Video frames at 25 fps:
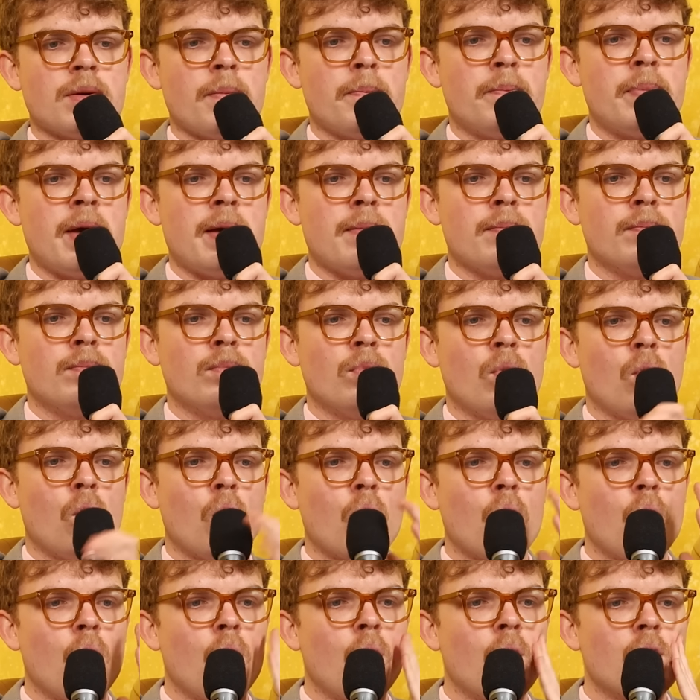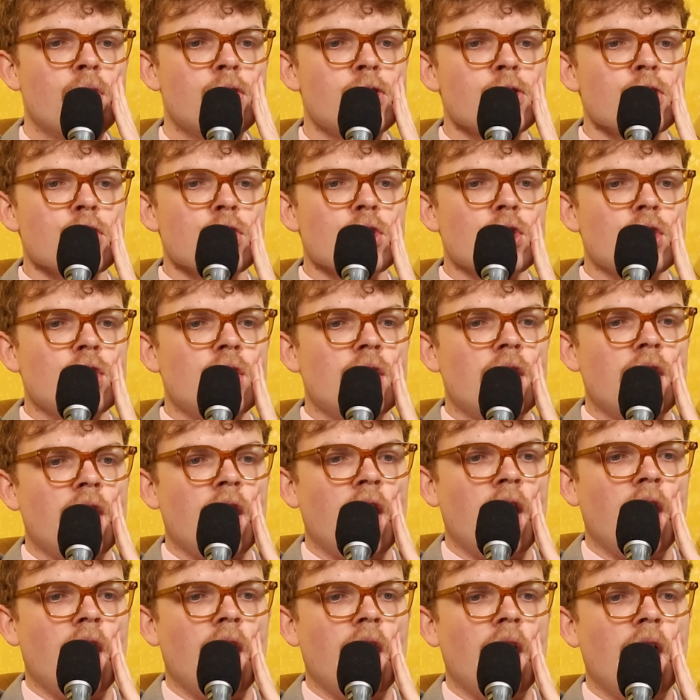a bit more
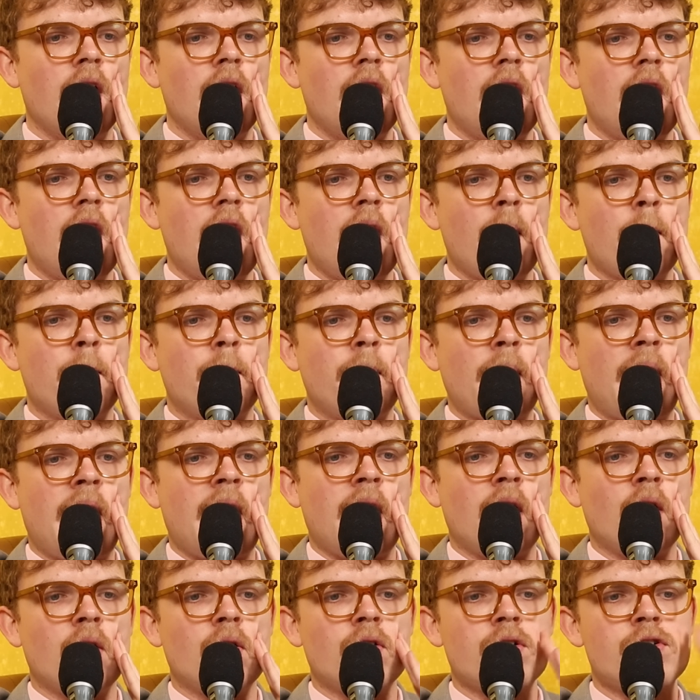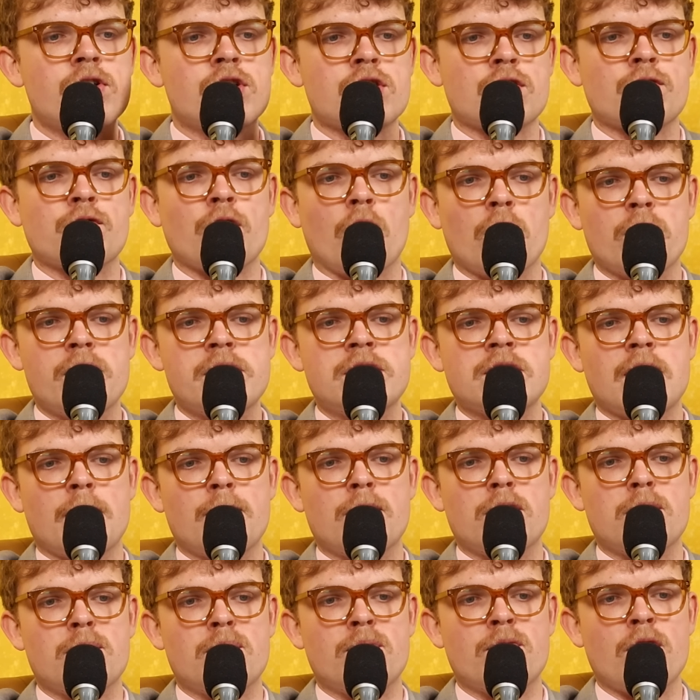about just following the
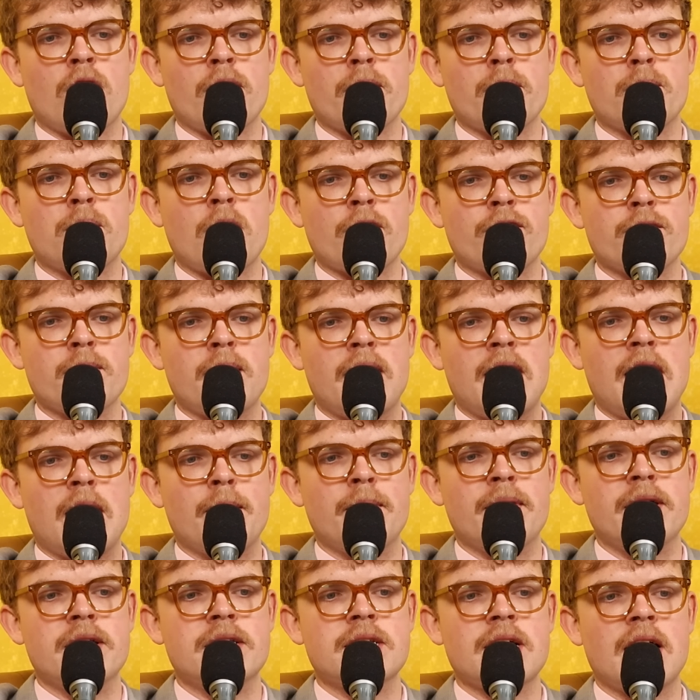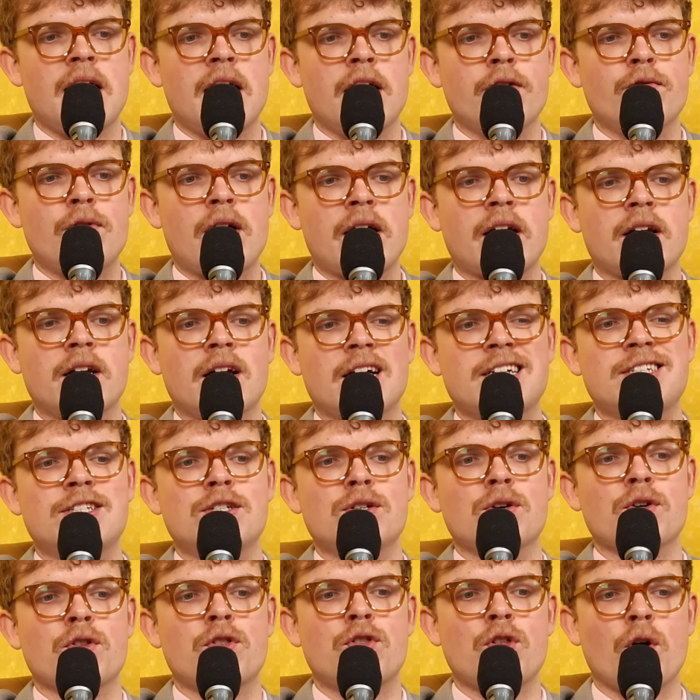example of the Prophet Muhammad and
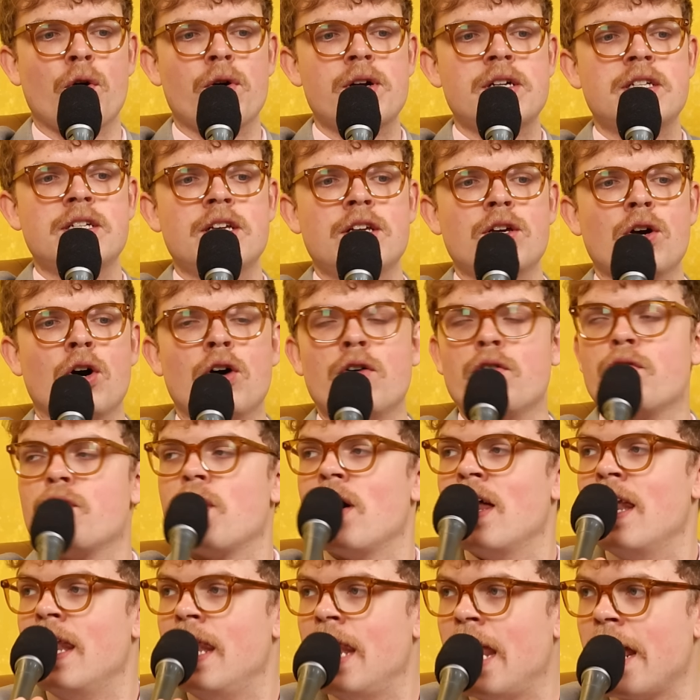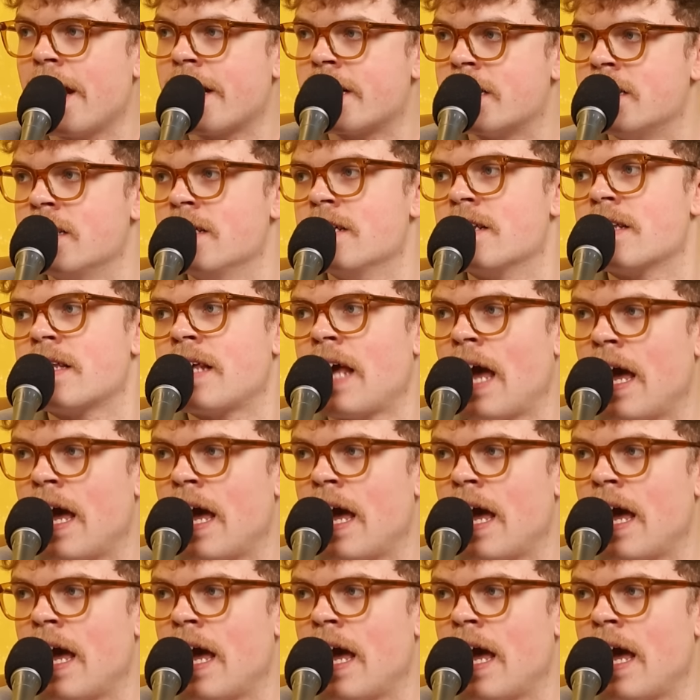recognizing the authority of elected